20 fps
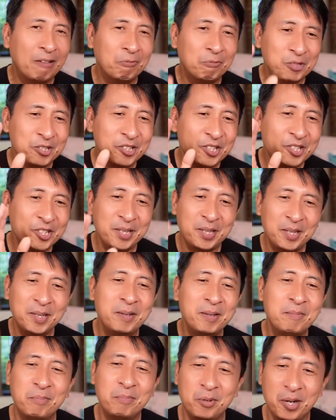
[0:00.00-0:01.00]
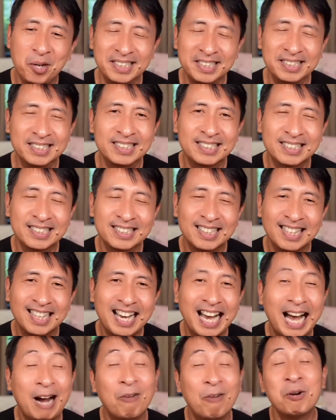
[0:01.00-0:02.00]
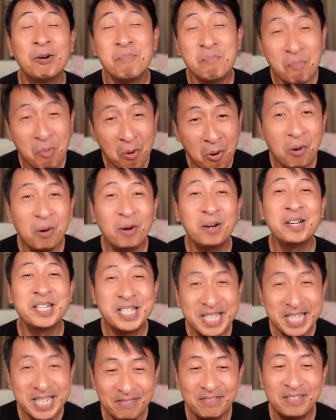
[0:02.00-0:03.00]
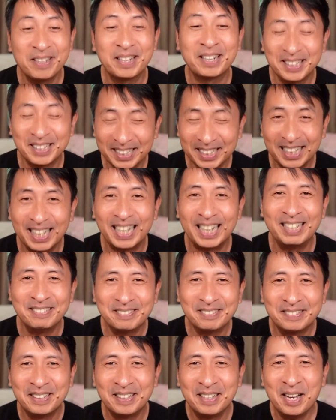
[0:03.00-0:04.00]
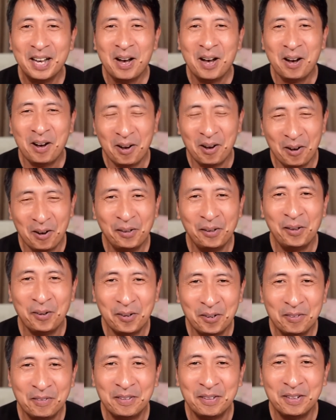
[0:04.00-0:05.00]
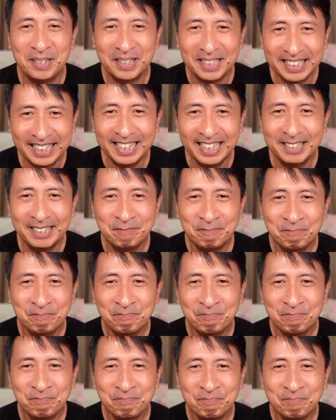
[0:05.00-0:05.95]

I would still embrace our more difficult life all over again.